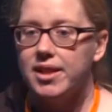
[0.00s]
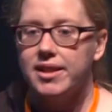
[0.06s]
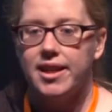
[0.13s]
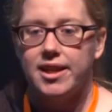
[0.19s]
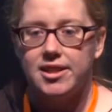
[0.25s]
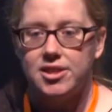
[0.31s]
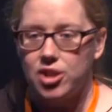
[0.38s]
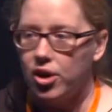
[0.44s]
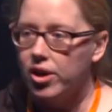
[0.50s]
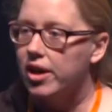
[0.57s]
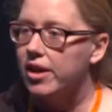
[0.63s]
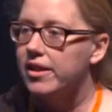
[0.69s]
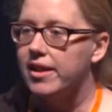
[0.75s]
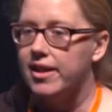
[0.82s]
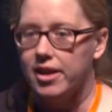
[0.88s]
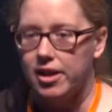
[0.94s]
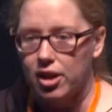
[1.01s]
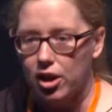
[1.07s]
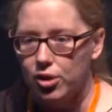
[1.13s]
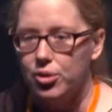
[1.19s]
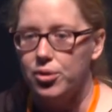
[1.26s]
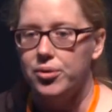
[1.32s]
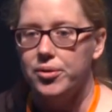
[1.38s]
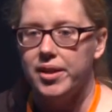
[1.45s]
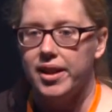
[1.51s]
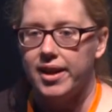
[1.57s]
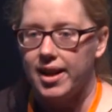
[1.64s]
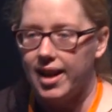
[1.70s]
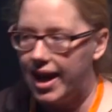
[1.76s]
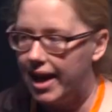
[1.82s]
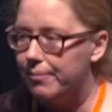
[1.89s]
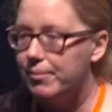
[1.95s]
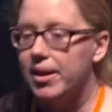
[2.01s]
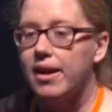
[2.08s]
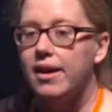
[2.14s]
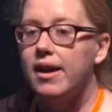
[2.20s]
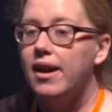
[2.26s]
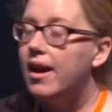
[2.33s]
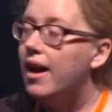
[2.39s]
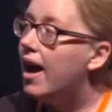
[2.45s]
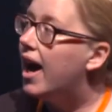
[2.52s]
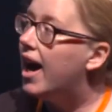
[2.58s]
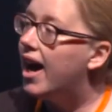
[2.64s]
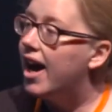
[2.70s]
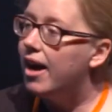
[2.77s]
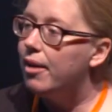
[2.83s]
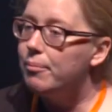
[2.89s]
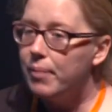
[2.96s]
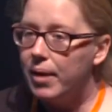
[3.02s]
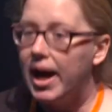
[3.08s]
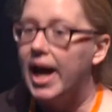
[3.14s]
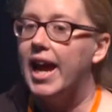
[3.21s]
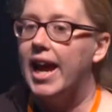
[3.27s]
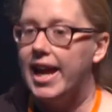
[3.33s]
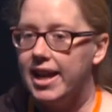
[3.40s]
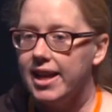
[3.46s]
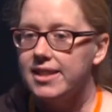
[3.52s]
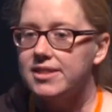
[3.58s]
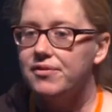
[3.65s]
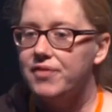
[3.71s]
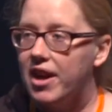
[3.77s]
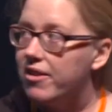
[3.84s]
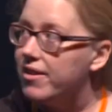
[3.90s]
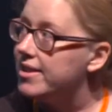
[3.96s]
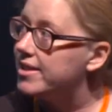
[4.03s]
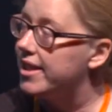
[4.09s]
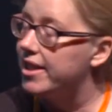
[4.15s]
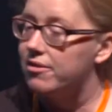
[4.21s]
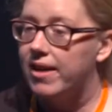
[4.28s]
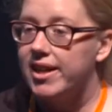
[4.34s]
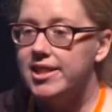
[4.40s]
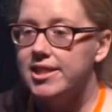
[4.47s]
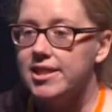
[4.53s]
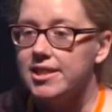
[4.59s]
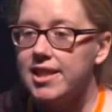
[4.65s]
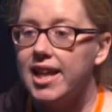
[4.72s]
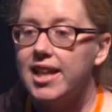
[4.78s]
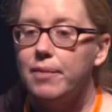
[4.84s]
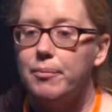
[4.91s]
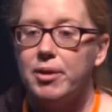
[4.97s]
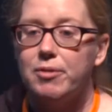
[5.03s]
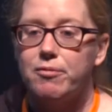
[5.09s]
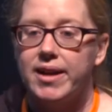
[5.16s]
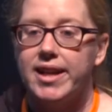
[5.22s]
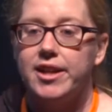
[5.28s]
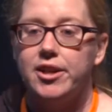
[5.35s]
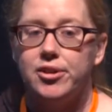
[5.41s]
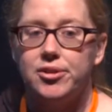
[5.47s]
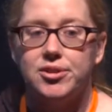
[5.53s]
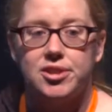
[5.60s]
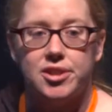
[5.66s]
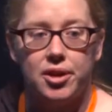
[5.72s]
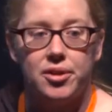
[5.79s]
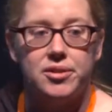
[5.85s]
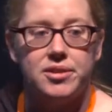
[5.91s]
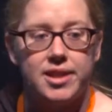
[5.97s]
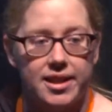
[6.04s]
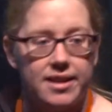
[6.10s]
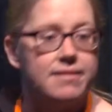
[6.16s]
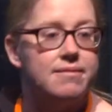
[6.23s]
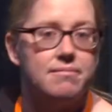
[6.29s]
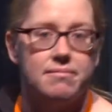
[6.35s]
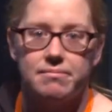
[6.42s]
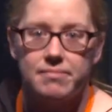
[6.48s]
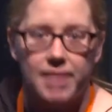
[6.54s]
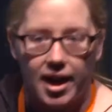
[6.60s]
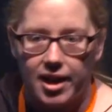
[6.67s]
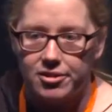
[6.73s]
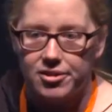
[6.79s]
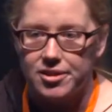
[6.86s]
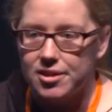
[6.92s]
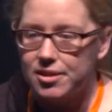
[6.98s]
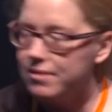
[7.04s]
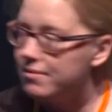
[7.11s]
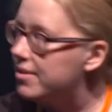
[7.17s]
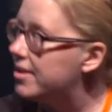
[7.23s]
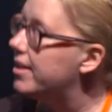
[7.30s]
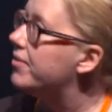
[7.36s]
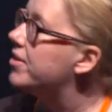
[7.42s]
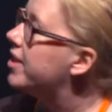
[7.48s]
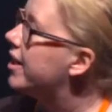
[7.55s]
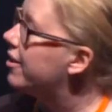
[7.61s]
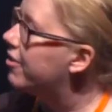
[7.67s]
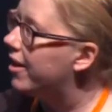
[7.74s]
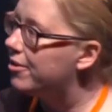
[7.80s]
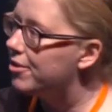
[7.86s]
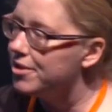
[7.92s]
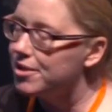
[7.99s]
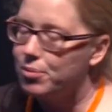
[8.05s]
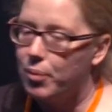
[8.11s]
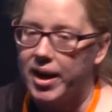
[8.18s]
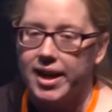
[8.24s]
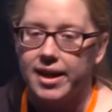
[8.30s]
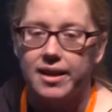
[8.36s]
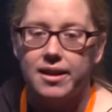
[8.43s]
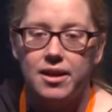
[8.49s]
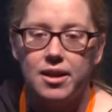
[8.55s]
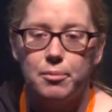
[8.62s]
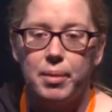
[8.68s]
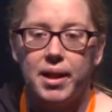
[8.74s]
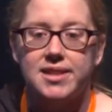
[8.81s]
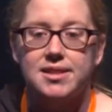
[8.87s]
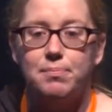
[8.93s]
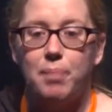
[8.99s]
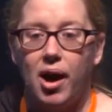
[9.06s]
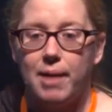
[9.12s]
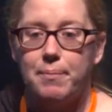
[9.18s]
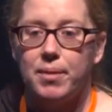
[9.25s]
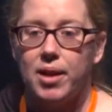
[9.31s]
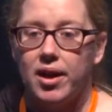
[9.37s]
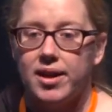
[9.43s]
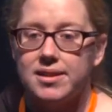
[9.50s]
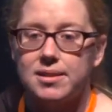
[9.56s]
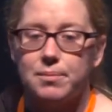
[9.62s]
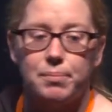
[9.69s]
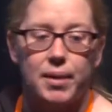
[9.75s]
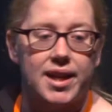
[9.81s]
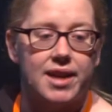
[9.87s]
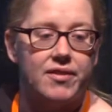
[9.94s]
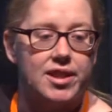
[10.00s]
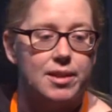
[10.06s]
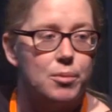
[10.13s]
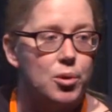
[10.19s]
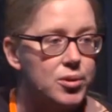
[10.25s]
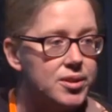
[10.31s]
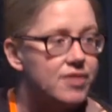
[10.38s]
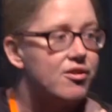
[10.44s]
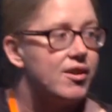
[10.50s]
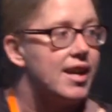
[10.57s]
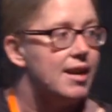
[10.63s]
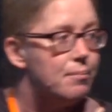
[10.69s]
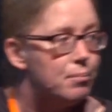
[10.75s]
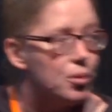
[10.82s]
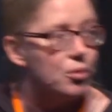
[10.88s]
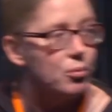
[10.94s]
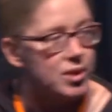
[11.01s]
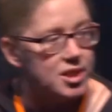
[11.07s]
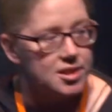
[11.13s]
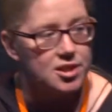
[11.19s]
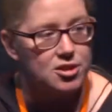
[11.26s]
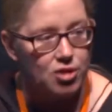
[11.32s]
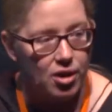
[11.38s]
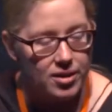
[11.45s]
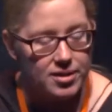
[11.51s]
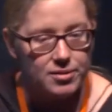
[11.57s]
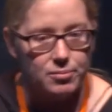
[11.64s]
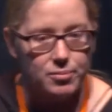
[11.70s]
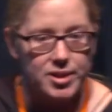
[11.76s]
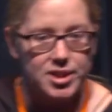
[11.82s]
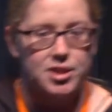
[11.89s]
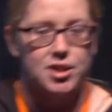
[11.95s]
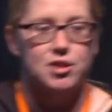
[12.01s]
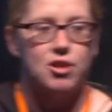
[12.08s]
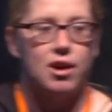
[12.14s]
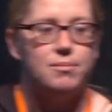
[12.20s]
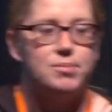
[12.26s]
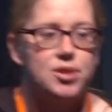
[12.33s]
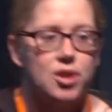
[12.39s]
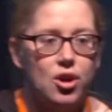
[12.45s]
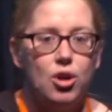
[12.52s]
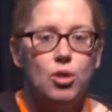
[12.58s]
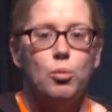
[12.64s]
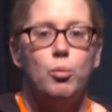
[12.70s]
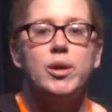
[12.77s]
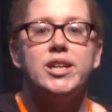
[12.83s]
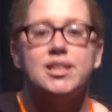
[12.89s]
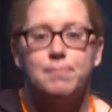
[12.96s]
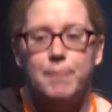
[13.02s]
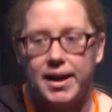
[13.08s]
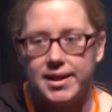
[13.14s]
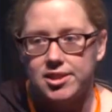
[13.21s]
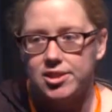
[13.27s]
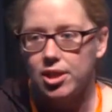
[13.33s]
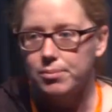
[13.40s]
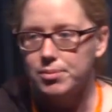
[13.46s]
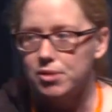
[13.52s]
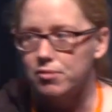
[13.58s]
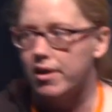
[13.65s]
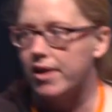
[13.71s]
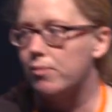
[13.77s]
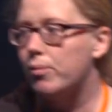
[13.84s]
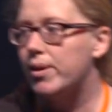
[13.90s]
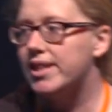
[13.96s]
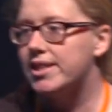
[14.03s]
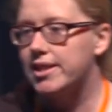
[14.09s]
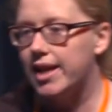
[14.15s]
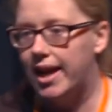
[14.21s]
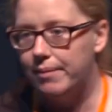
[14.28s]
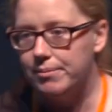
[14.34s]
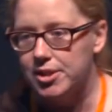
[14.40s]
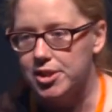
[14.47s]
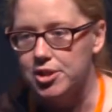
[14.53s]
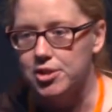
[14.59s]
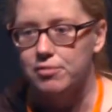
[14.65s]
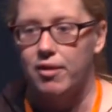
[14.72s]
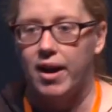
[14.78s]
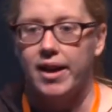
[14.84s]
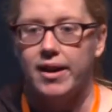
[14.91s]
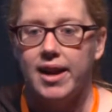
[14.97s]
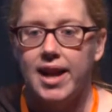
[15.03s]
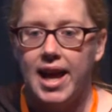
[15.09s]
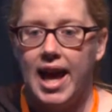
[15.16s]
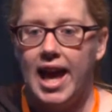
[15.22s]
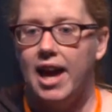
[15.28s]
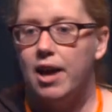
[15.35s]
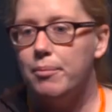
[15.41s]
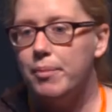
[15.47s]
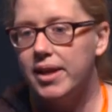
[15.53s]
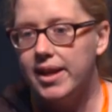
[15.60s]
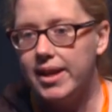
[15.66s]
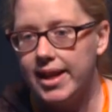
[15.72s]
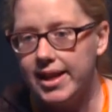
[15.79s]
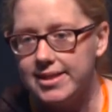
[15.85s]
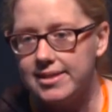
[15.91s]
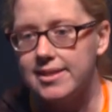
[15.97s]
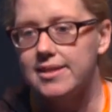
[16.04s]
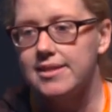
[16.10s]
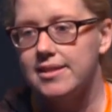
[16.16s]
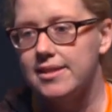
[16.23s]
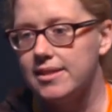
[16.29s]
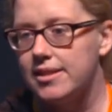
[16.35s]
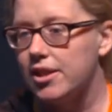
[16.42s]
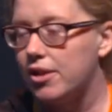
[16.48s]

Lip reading: then a Docker, then a Glue, then a Lambda in its various iterations. And then we reuse those in 117 or 120 plus pipelines by giving them all different input, which describes which batch job to run, which Lambda to run, how many instances to